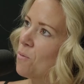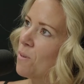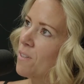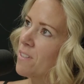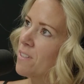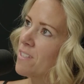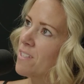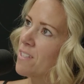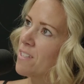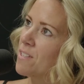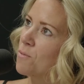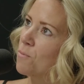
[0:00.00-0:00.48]

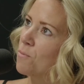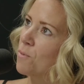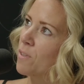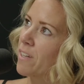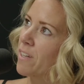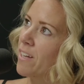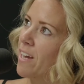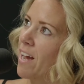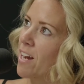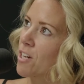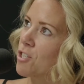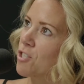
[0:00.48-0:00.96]
this is
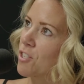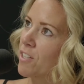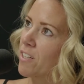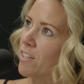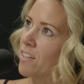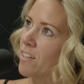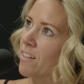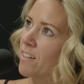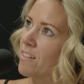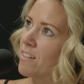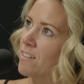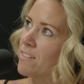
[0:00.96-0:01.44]
really
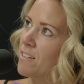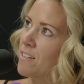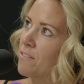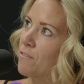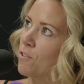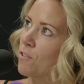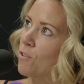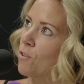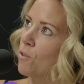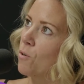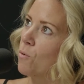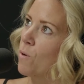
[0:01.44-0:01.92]
actually a
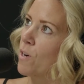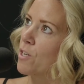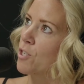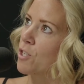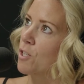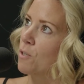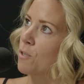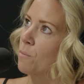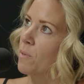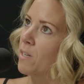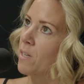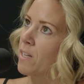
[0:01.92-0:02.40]
difficult
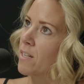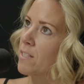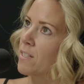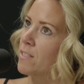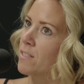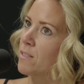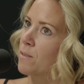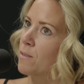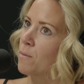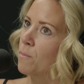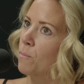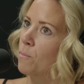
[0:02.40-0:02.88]
question
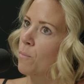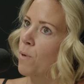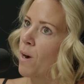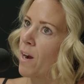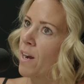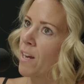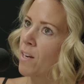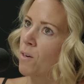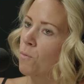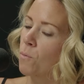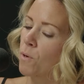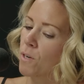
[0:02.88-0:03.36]
because
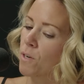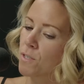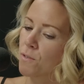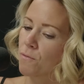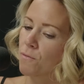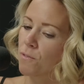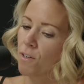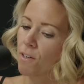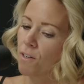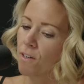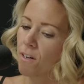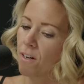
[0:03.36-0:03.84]
Brian works
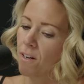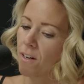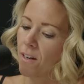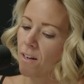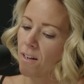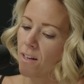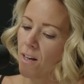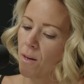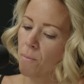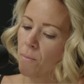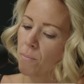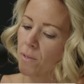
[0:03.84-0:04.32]
for a
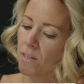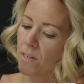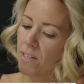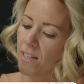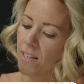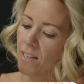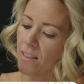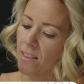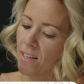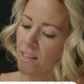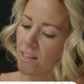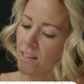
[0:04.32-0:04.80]

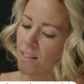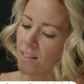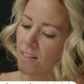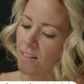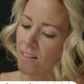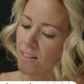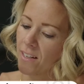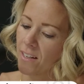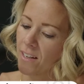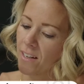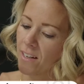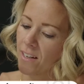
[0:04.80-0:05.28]
company that
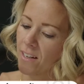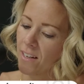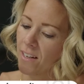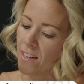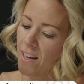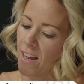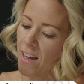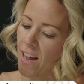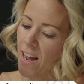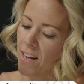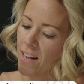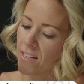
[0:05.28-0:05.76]

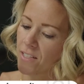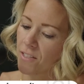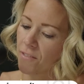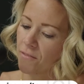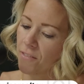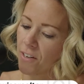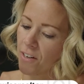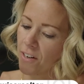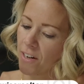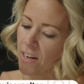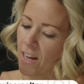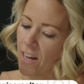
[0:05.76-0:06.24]
has a
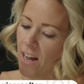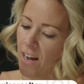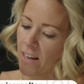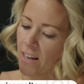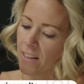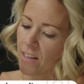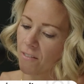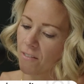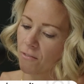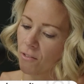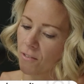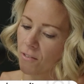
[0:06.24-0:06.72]
very high
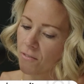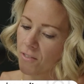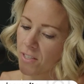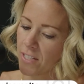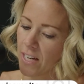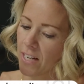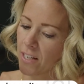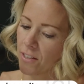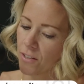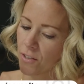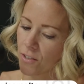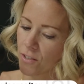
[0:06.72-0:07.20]
level of
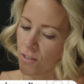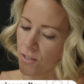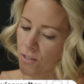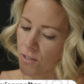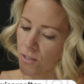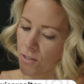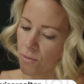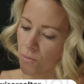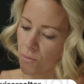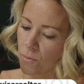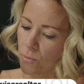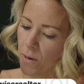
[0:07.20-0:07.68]

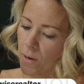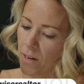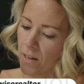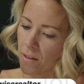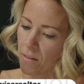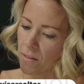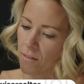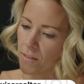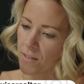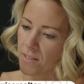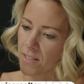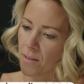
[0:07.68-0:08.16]
standards
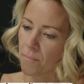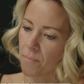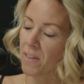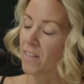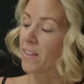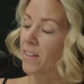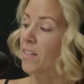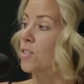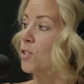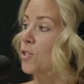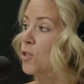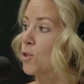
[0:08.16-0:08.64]
with
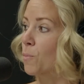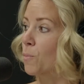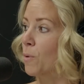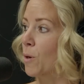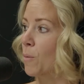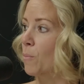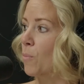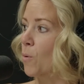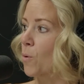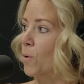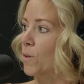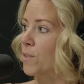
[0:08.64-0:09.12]
something that's super
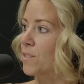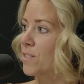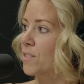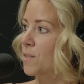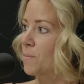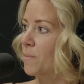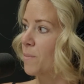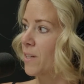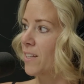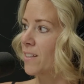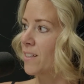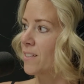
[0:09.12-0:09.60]
important
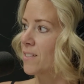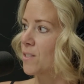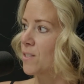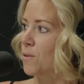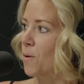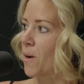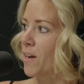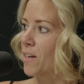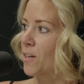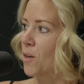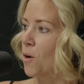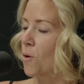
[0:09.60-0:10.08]
to me. Yeah. So
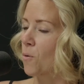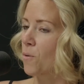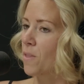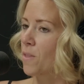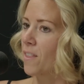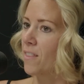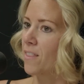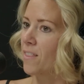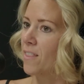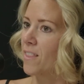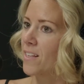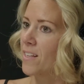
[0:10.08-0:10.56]
I know
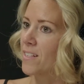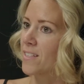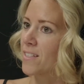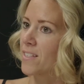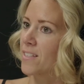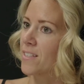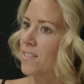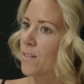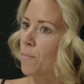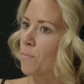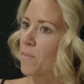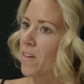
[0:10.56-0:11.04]
that this
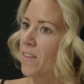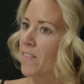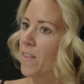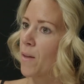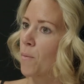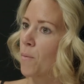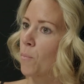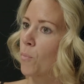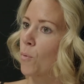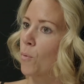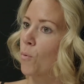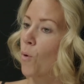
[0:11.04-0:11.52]
is something
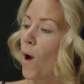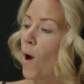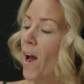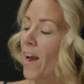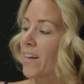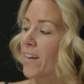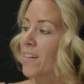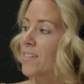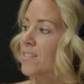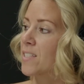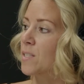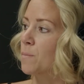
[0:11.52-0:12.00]
that
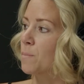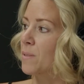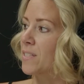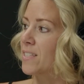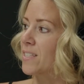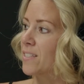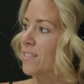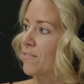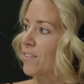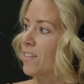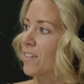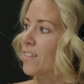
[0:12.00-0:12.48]
Brian
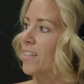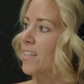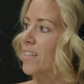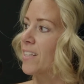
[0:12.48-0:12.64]
specifically